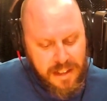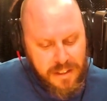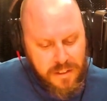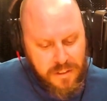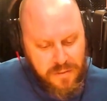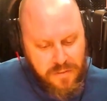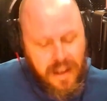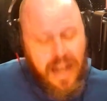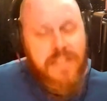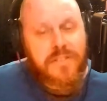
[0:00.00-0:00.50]
the
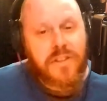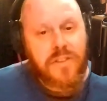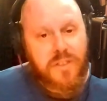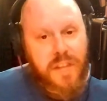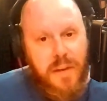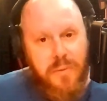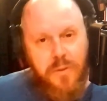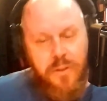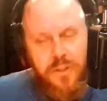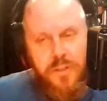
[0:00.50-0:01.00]
fact that
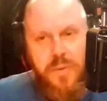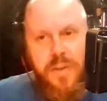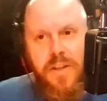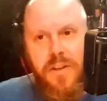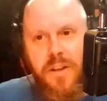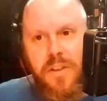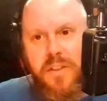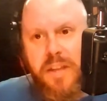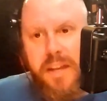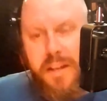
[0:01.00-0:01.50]
they were doing
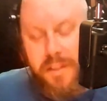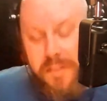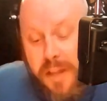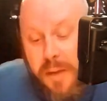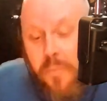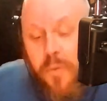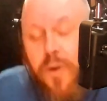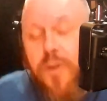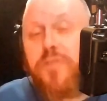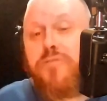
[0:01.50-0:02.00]
all that. They
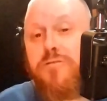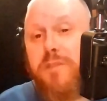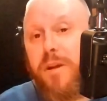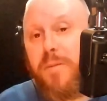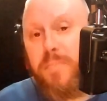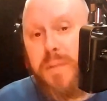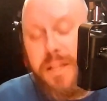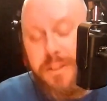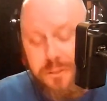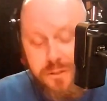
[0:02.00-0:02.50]
were
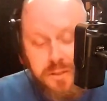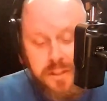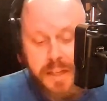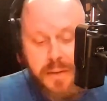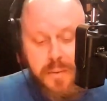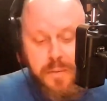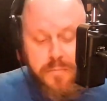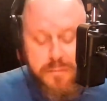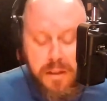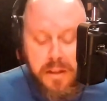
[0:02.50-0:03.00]
trailblazers and they
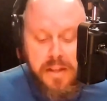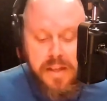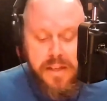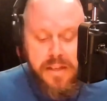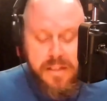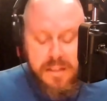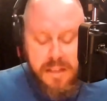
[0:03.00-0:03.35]
were brilliant.